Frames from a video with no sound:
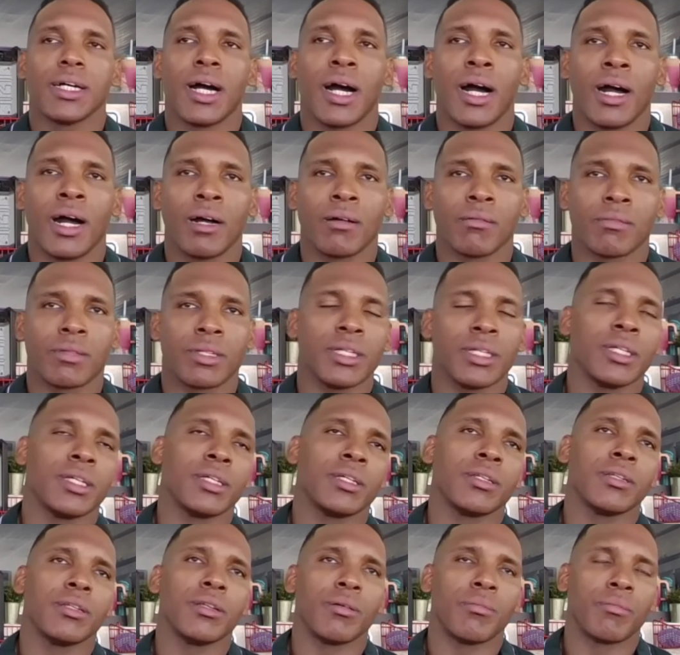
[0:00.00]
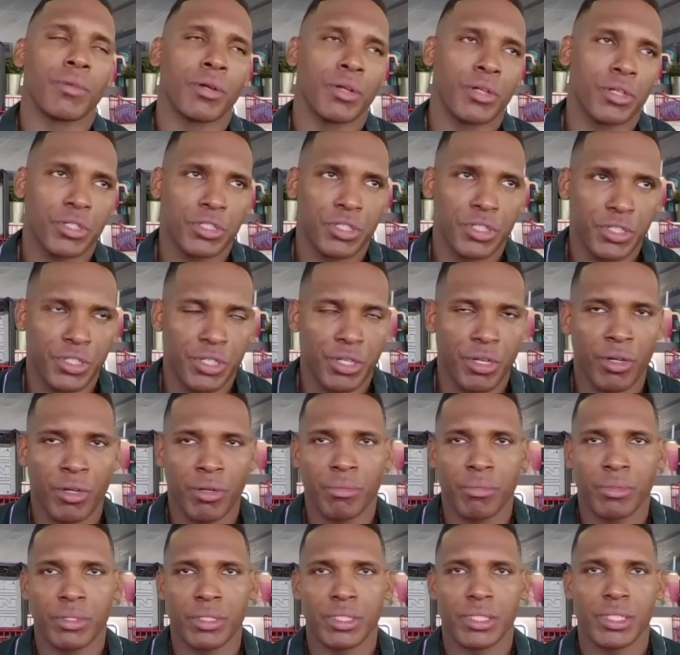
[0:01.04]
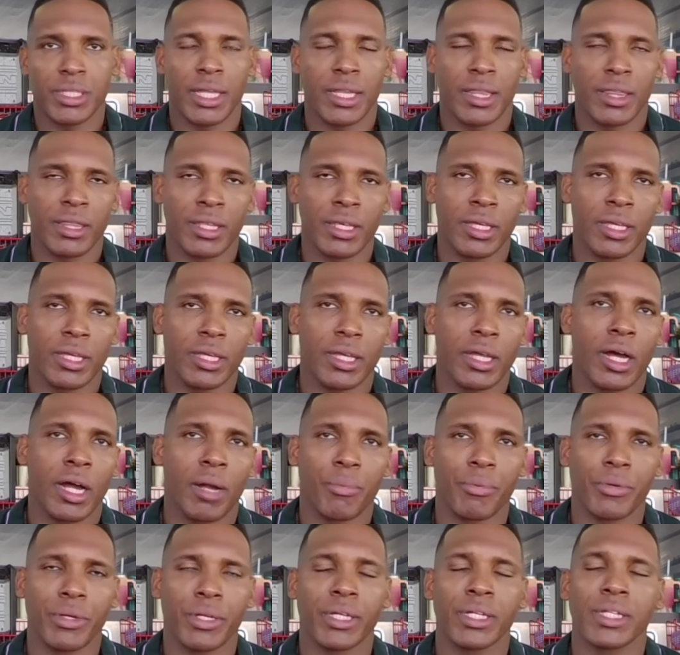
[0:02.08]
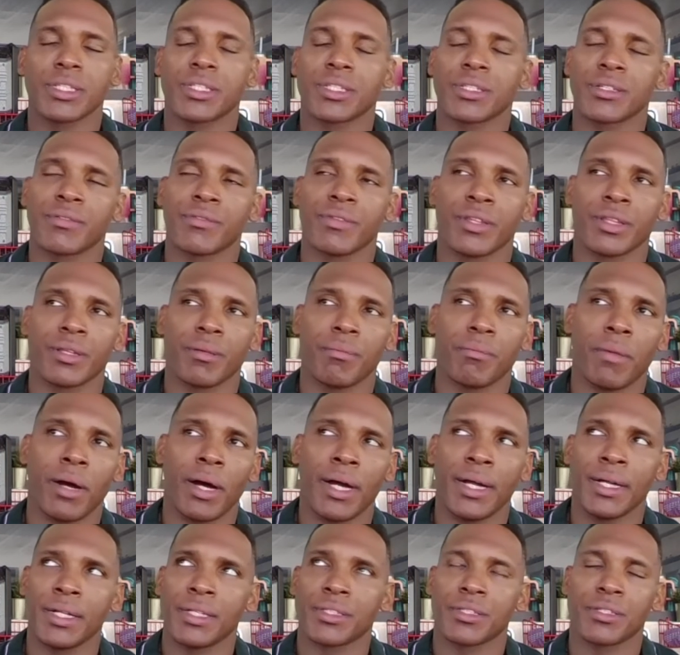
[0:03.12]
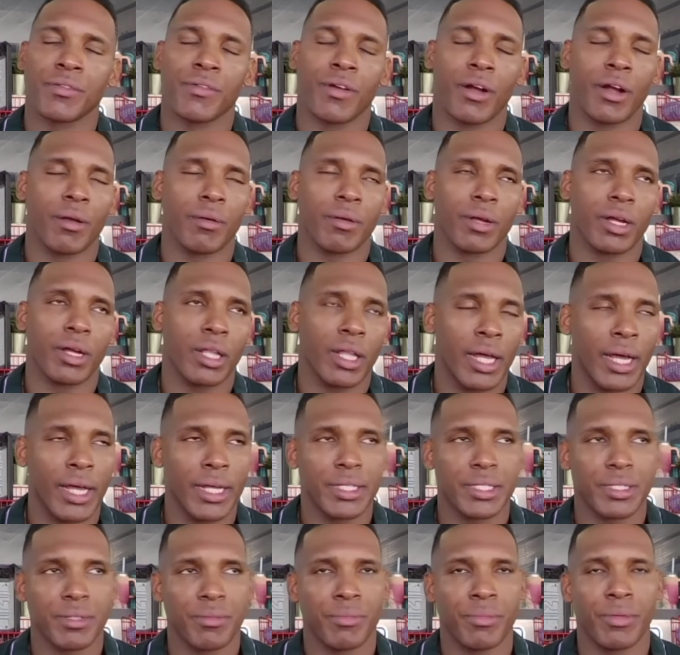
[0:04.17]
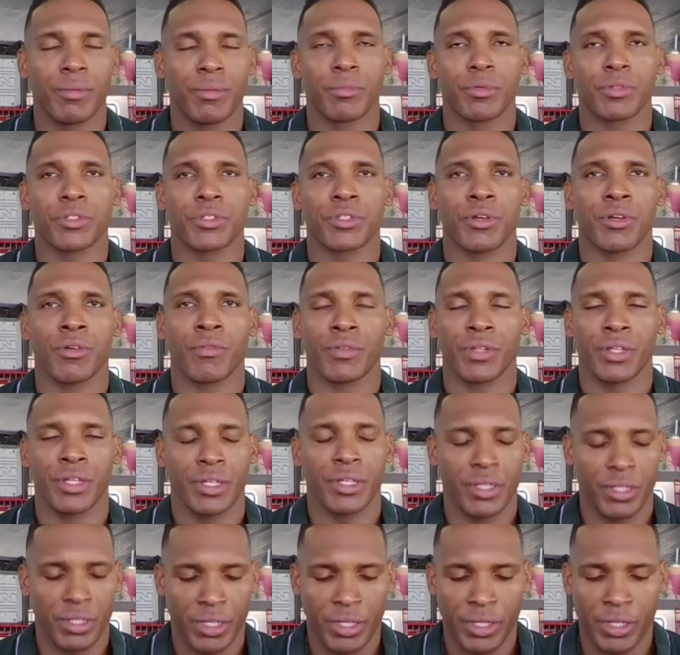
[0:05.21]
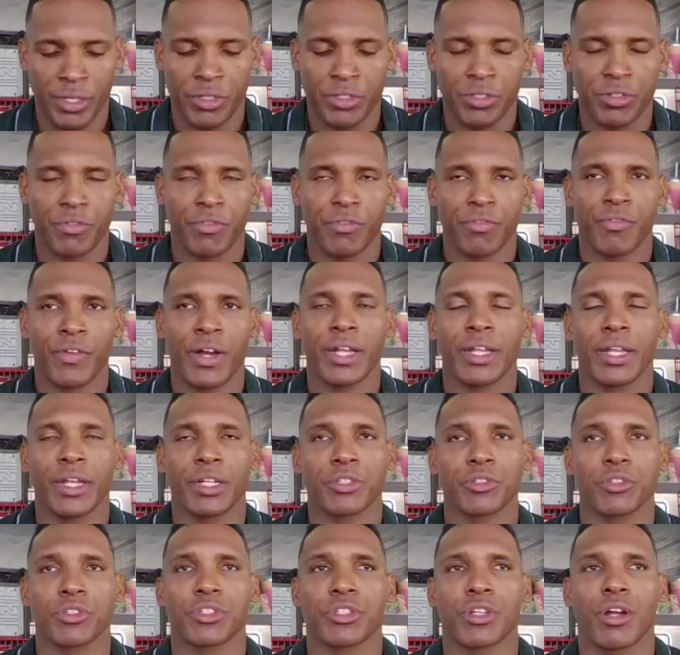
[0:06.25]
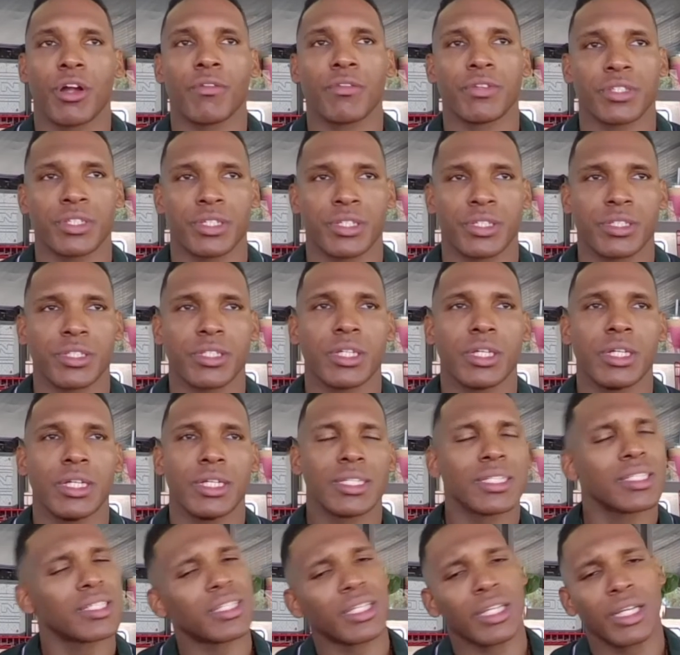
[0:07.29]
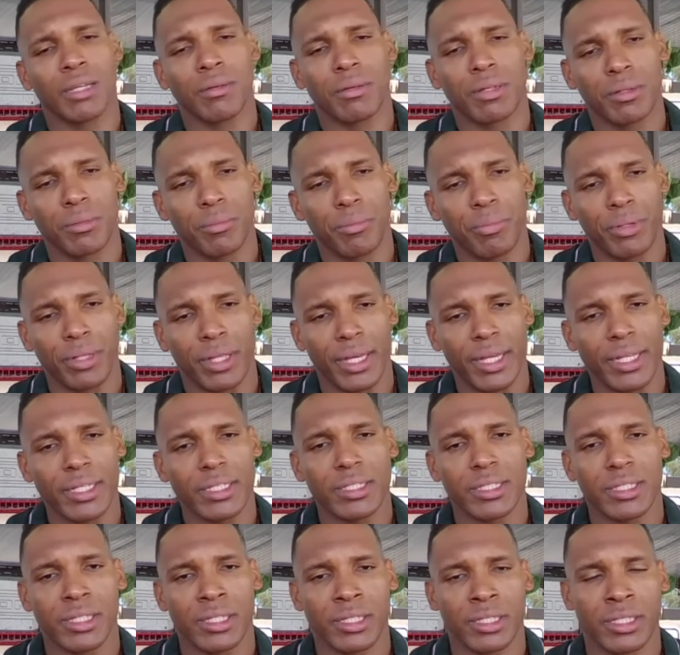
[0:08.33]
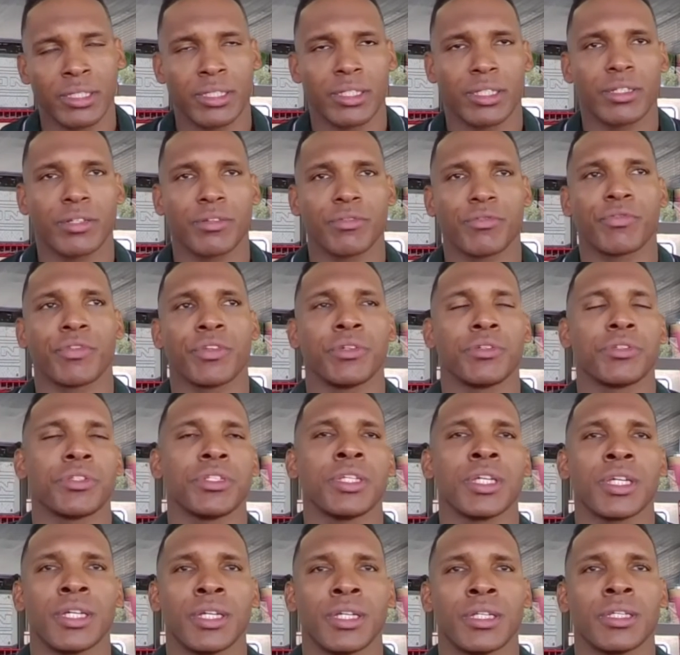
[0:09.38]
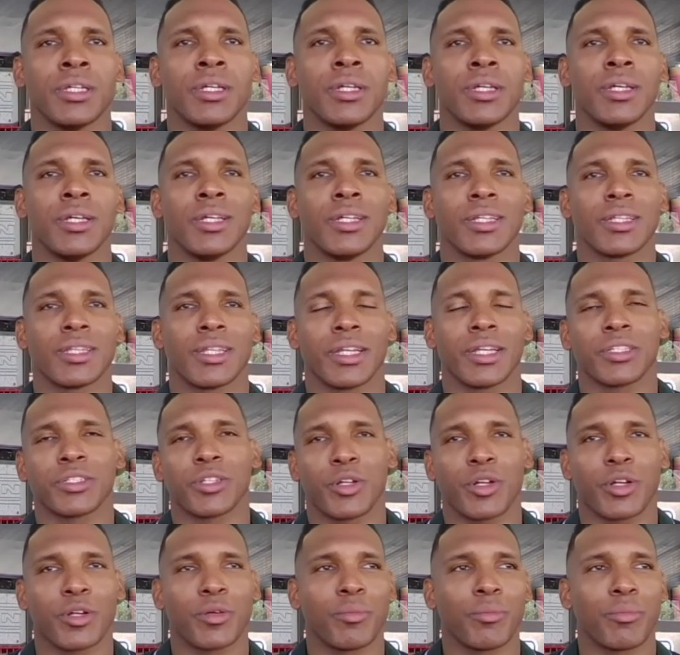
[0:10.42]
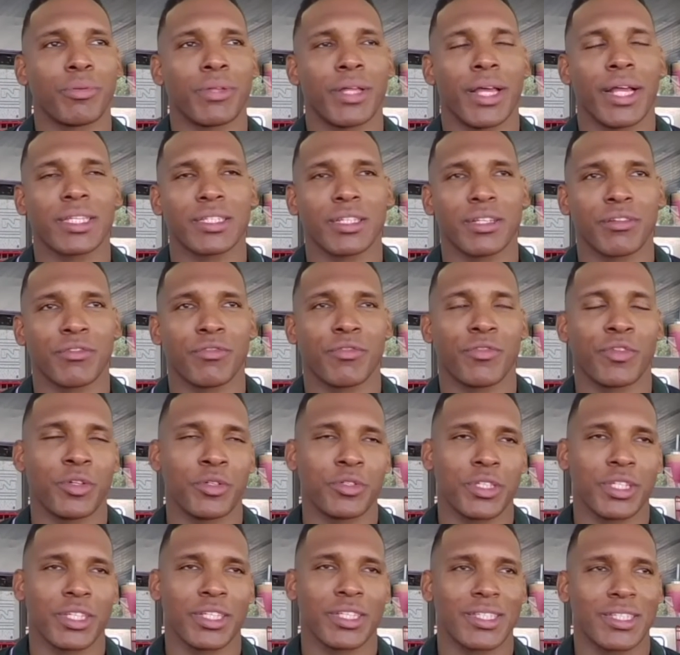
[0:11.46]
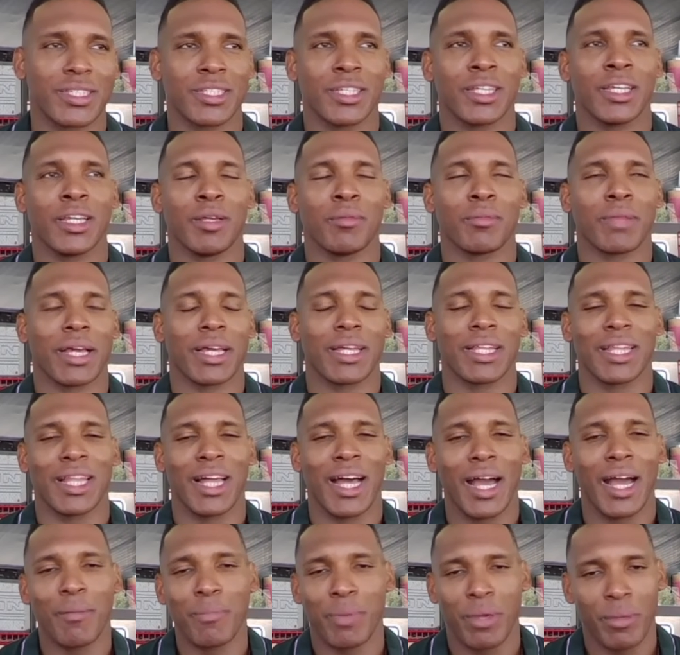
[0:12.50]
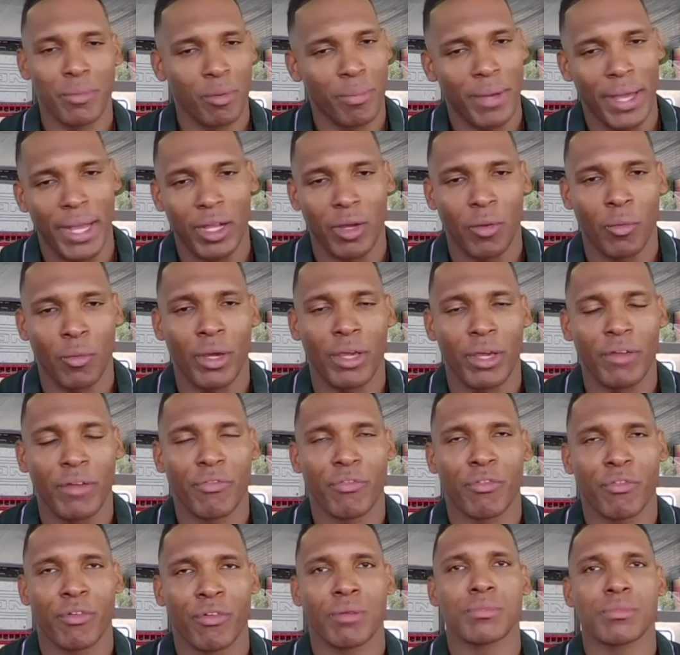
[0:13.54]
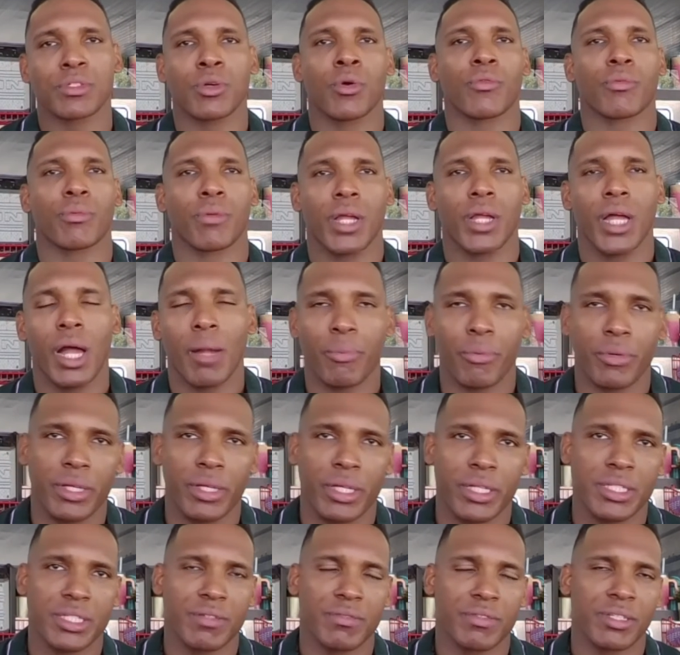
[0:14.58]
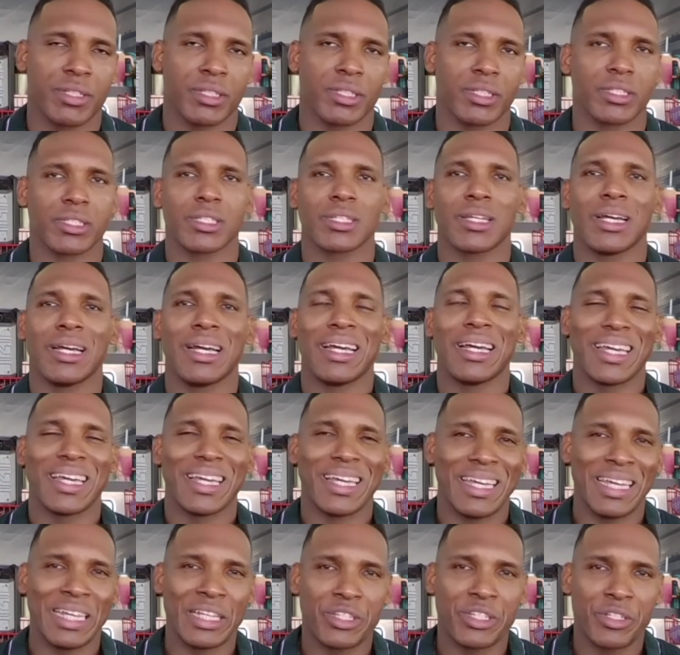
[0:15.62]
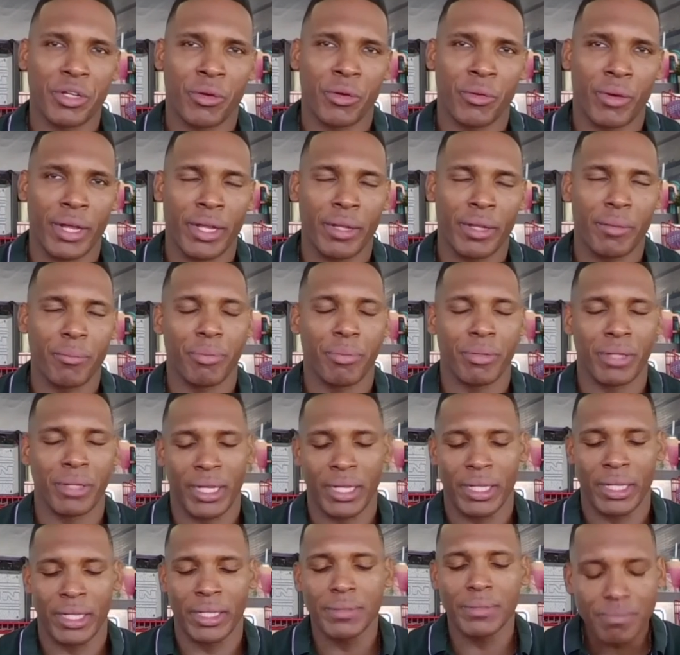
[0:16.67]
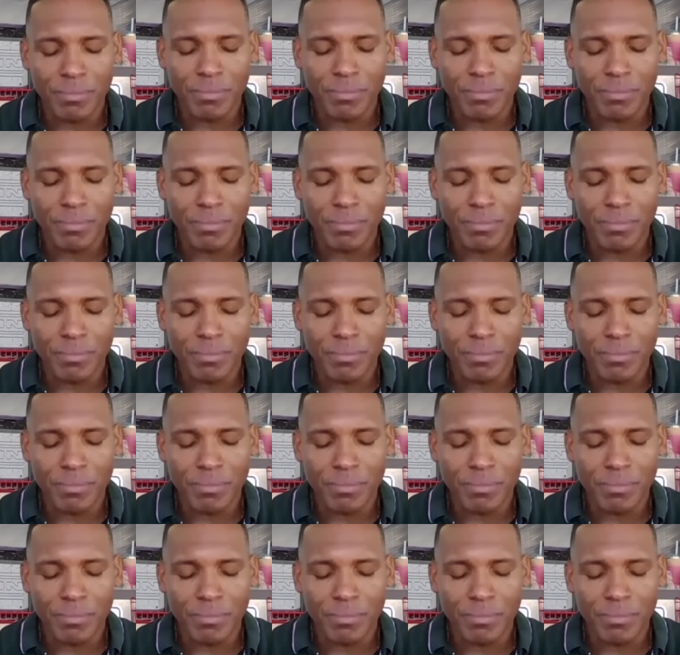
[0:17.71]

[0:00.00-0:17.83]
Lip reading: Then emerged the term, because I think comprehensive in the minds of our clients and members over the years of financial services seem complex and confusing, and things that are complex and confusing and seem like a lot people back away from. So went from comprehensive to this integrated planning.